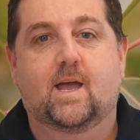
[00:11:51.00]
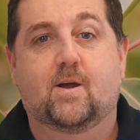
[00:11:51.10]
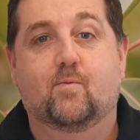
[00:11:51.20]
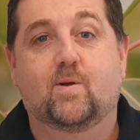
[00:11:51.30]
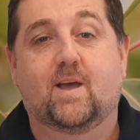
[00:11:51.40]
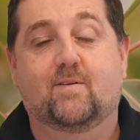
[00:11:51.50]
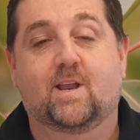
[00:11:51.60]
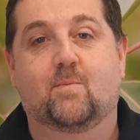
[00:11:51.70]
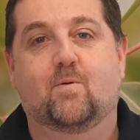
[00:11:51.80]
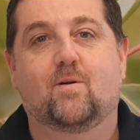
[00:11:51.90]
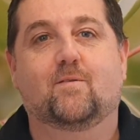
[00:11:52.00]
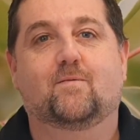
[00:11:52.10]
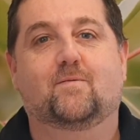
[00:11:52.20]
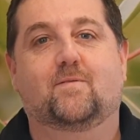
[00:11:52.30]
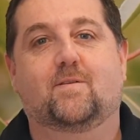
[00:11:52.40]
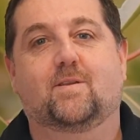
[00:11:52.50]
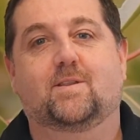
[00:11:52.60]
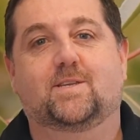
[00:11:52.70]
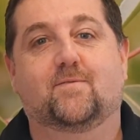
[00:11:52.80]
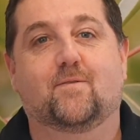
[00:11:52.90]
We have a number of
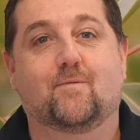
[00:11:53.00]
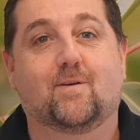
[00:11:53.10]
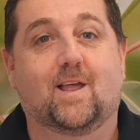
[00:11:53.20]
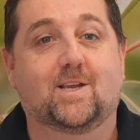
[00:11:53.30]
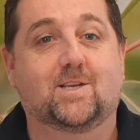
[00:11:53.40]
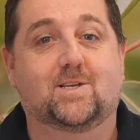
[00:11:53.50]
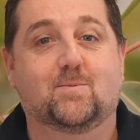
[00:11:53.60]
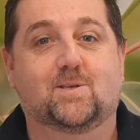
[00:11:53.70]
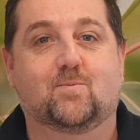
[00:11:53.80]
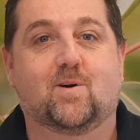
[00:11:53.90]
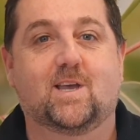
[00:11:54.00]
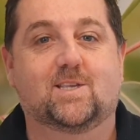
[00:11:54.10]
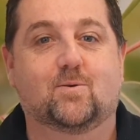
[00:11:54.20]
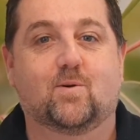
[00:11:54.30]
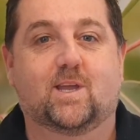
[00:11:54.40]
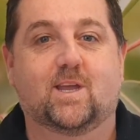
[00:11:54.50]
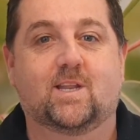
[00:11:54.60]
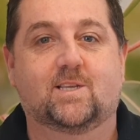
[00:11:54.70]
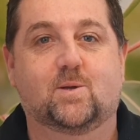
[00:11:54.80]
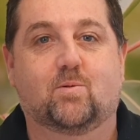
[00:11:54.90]
different relationships and ways that we can
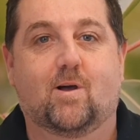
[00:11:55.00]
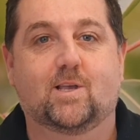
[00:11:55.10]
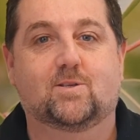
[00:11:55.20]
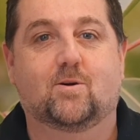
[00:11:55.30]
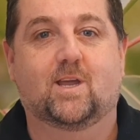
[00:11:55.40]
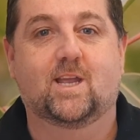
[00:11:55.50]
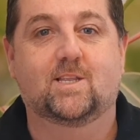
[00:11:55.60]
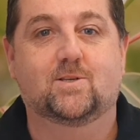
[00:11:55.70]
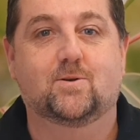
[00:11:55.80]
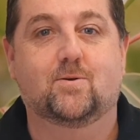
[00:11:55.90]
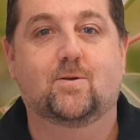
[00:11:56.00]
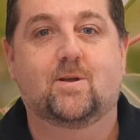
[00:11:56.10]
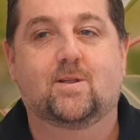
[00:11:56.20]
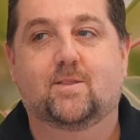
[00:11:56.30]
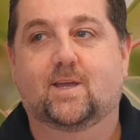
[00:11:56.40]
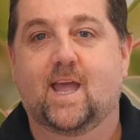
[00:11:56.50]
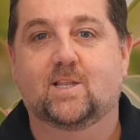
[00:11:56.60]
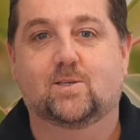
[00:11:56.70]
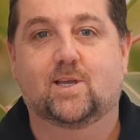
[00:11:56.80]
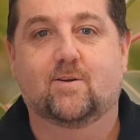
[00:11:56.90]
supply stock into the
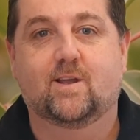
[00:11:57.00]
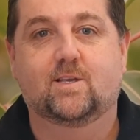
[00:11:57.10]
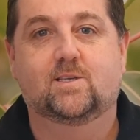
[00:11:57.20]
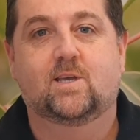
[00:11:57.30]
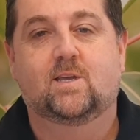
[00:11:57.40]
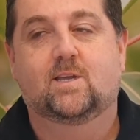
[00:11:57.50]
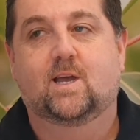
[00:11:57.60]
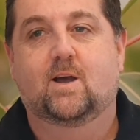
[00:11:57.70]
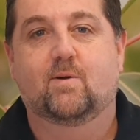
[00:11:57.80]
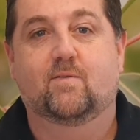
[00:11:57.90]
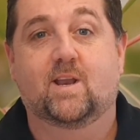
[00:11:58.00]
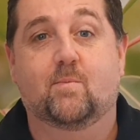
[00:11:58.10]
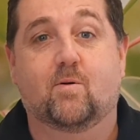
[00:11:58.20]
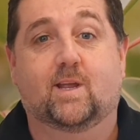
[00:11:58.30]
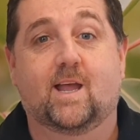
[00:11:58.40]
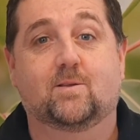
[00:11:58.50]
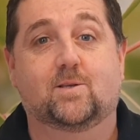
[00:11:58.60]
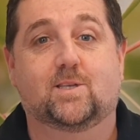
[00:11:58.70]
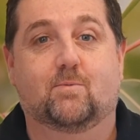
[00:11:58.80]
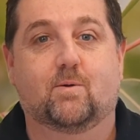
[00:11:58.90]
council areas. We have a number of councils
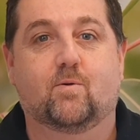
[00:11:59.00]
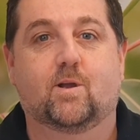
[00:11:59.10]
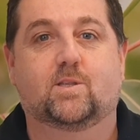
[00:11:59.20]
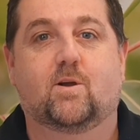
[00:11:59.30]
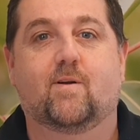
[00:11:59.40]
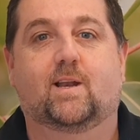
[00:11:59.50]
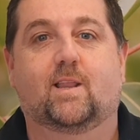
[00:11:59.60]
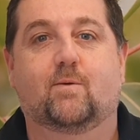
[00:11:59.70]
that we work directly